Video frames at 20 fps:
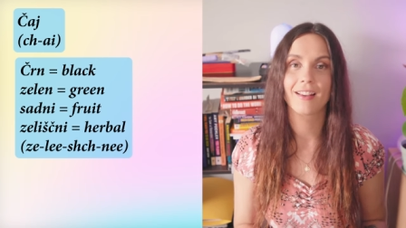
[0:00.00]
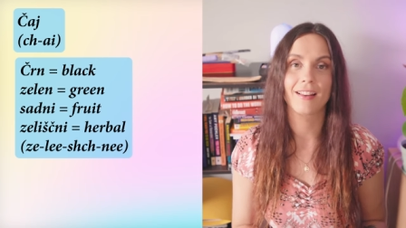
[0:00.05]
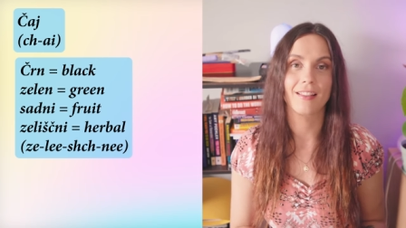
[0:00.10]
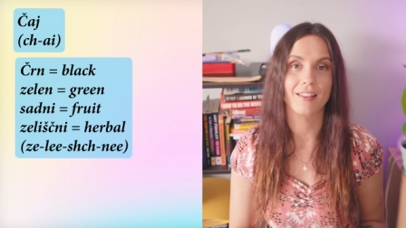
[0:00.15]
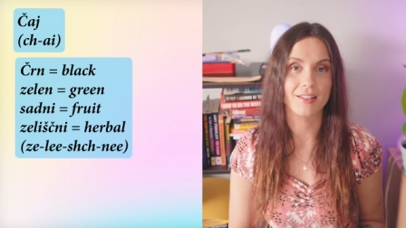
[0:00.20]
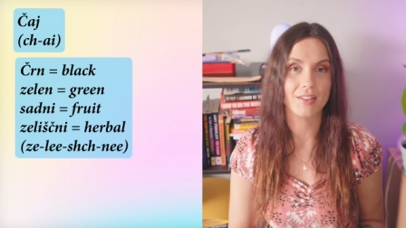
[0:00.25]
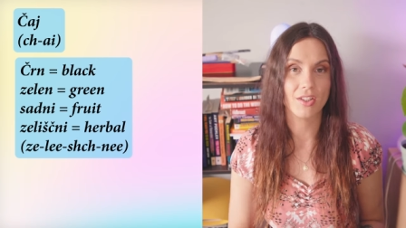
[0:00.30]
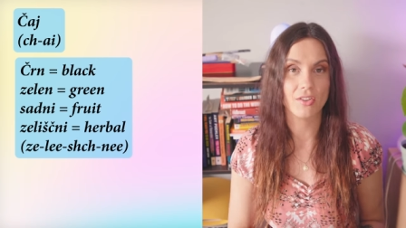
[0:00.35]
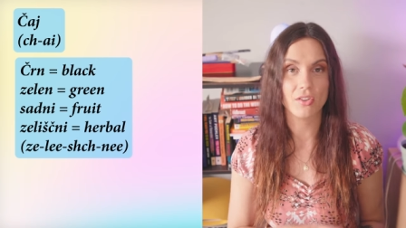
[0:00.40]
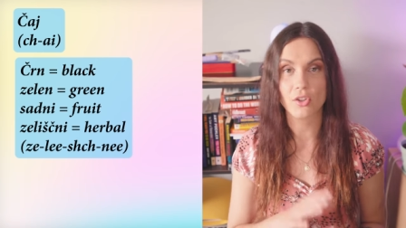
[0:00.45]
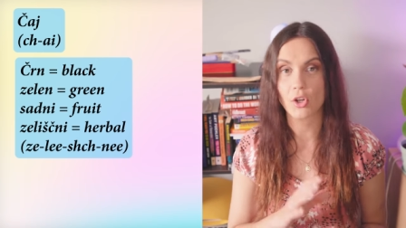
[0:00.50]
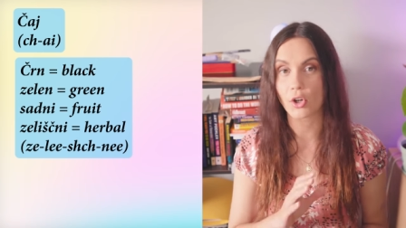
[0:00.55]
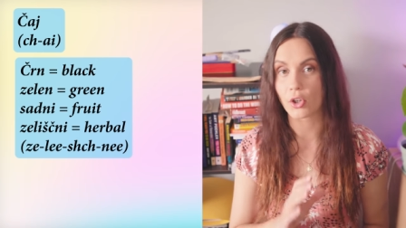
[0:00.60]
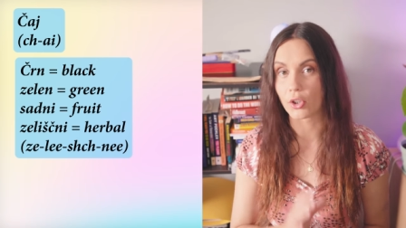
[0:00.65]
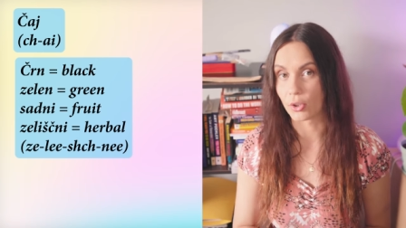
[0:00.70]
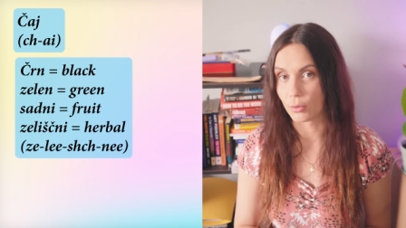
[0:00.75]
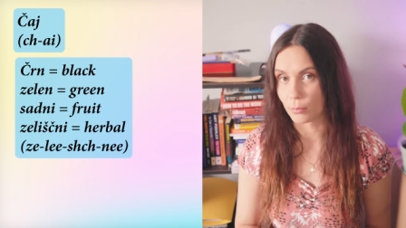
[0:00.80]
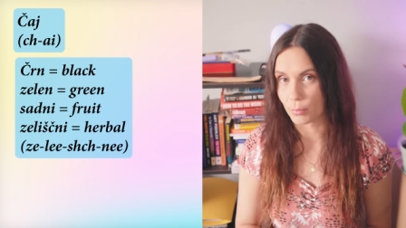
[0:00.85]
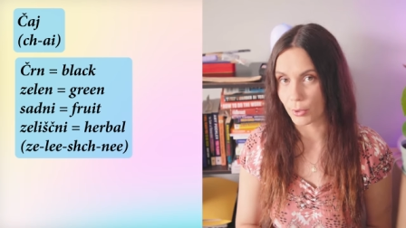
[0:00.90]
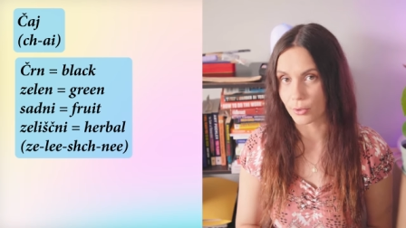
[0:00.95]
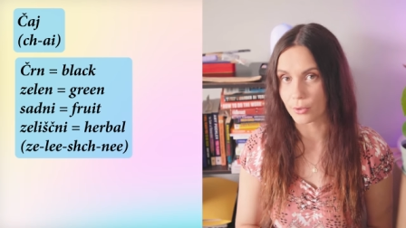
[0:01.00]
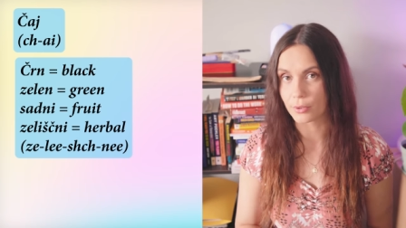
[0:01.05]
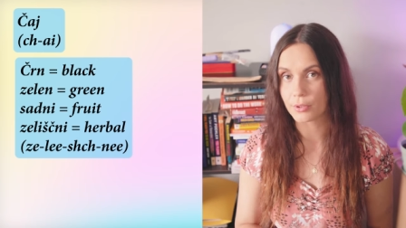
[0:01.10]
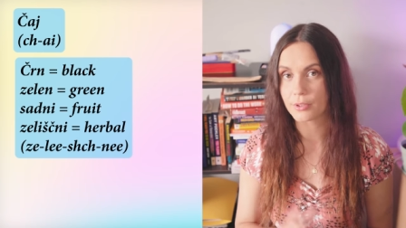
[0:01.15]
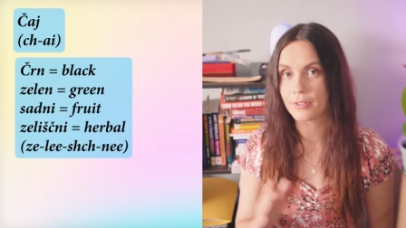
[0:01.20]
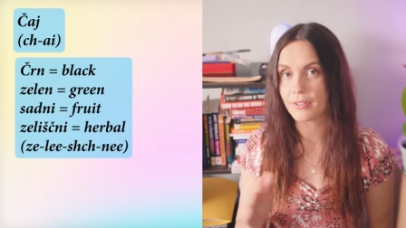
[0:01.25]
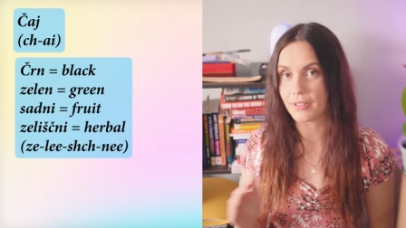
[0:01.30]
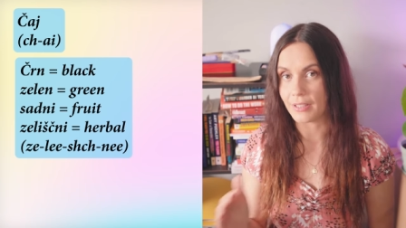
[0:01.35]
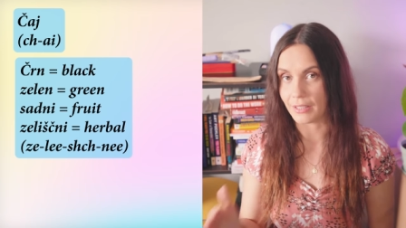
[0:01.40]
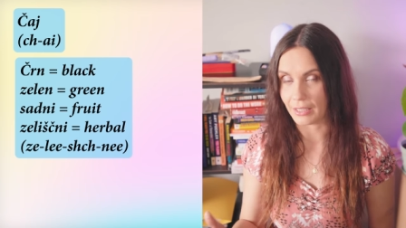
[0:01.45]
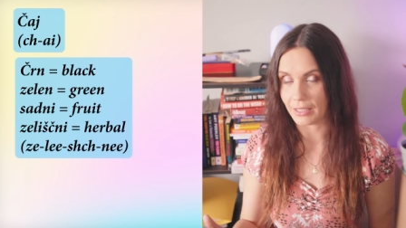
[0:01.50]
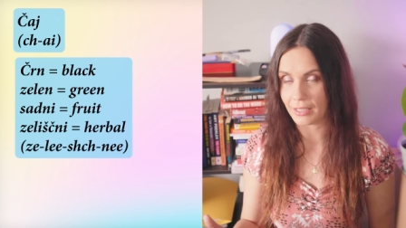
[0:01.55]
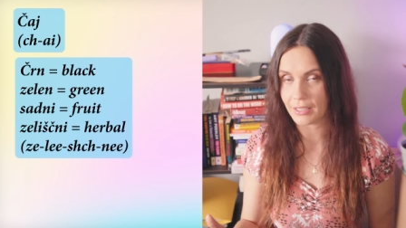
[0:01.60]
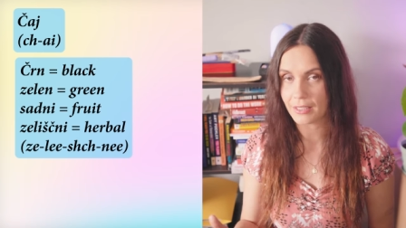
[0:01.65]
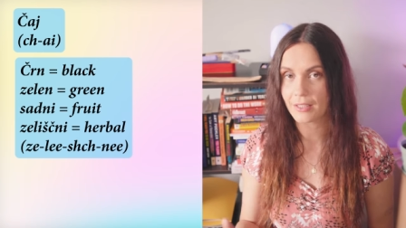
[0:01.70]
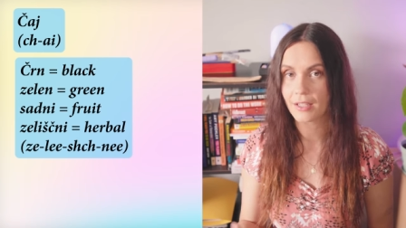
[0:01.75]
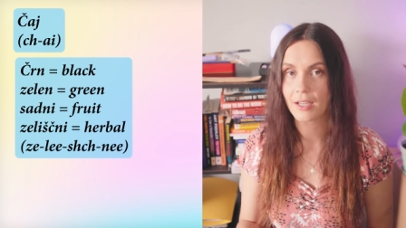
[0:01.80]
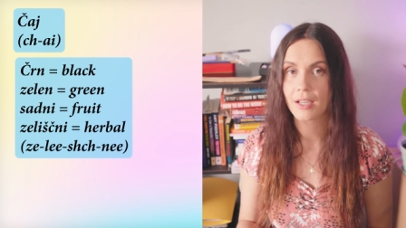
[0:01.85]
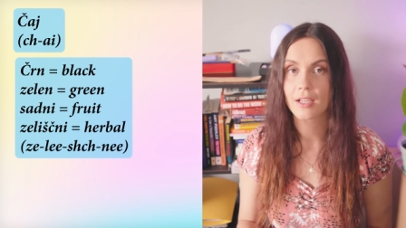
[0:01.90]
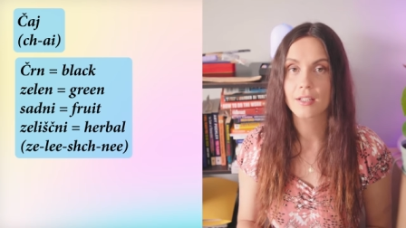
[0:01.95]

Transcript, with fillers: This is herbal tea.